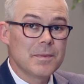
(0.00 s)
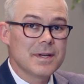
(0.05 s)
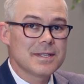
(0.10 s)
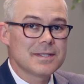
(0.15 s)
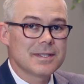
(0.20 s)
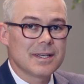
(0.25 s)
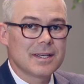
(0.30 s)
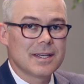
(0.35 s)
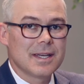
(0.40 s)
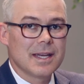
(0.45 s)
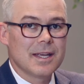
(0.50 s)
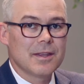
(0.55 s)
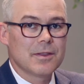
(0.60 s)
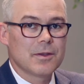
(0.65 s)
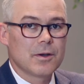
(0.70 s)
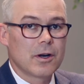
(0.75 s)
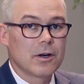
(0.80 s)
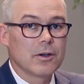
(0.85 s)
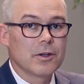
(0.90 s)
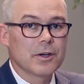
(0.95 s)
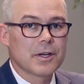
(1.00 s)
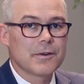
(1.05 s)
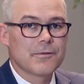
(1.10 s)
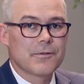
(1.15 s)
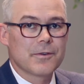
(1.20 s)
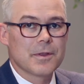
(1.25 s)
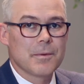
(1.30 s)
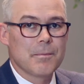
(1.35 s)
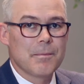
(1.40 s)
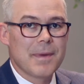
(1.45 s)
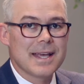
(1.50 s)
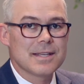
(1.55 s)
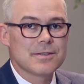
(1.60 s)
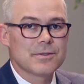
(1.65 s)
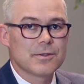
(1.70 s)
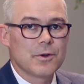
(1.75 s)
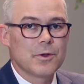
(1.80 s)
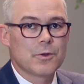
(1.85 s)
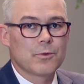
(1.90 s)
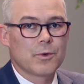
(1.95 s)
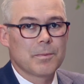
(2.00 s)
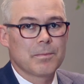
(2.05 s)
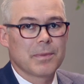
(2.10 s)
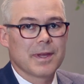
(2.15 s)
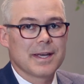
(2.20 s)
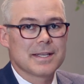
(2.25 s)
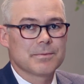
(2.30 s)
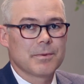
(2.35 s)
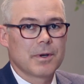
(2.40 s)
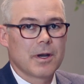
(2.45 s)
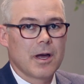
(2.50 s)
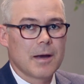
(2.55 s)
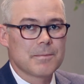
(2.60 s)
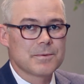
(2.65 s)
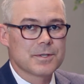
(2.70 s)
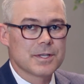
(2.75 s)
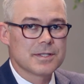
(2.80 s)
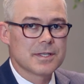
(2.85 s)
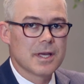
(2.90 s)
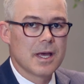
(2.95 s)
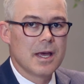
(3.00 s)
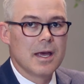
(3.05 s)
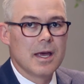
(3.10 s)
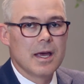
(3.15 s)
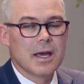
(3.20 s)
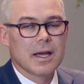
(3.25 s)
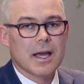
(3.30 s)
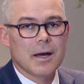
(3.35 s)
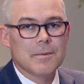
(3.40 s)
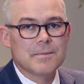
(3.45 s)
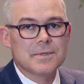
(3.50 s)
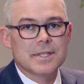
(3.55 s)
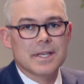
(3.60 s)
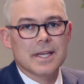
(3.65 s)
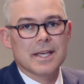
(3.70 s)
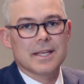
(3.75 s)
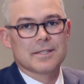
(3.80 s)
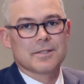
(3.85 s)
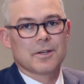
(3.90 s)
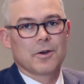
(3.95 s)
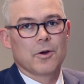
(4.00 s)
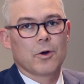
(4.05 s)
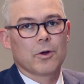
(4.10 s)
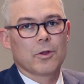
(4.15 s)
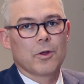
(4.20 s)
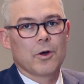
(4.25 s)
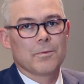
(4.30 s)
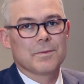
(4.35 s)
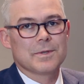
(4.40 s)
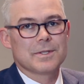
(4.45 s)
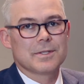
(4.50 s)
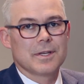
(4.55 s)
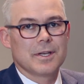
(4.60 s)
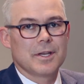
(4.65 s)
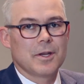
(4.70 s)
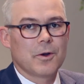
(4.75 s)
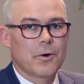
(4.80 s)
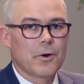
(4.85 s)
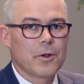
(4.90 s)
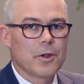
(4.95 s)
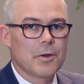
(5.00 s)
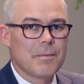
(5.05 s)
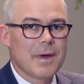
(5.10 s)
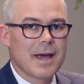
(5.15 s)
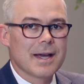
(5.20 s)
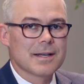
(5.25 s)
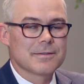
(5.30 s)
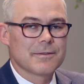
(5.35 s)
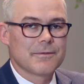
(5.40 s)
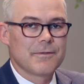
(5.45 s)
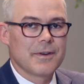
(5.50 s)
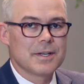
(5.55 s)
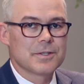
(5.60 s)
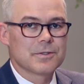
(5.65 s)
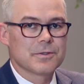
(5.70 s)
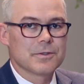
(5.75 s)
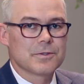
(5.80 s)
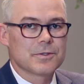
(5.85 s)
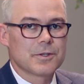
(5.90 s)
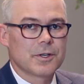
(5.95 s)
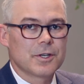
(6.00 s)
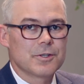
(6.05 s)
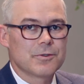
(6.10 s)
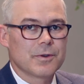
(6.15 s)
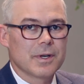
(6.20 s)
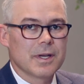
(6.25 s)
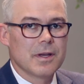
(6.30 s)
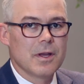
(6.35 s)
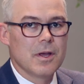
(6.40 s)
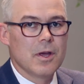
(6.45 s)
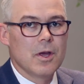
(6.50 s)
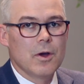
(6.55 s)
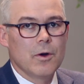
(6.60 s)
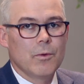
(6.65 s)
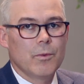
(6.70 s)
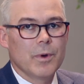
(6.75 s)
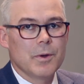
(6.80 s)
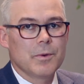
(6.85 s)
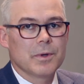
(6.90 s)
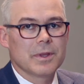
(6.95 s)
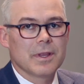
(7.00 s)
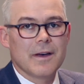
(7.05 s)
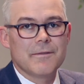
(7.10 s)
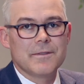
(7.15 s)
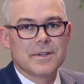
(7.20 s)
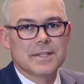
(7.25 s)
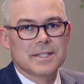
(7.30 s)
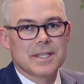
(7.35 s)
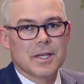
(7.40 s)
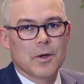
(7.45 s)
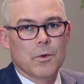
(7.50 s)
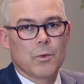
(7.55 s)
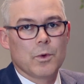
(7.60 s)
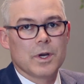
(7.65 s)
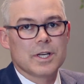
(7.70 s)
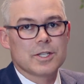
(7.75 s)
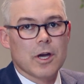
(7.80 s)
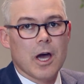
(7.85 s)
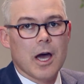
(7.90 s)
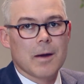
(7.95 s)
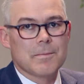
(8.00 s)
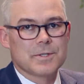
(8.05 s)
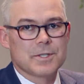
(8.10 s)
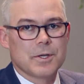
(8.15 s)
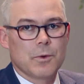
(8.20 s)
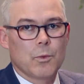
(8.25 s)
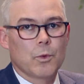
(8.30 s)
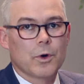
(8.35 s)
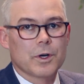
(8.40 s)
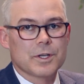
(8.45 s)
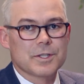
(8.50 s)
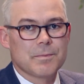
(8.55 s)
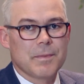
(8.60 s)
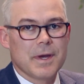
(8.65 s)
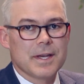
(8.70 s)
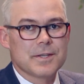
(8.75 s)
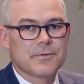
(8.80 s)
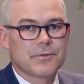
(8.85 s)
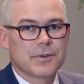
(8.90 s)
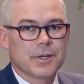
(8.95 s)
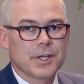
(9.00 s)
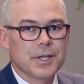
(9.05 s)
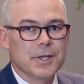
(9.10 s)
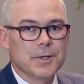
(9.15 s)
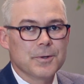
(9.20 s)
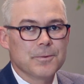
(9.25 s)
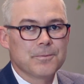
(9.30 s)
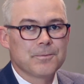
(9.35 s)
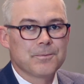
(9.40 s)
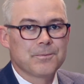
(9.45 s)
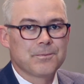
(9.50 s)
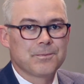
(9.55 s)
you're missing teeth and are looking for the best tooth replacement options, come see us at Oklahoma City Oral and Maxillofacial Surgery. We would love to see which option works best for you.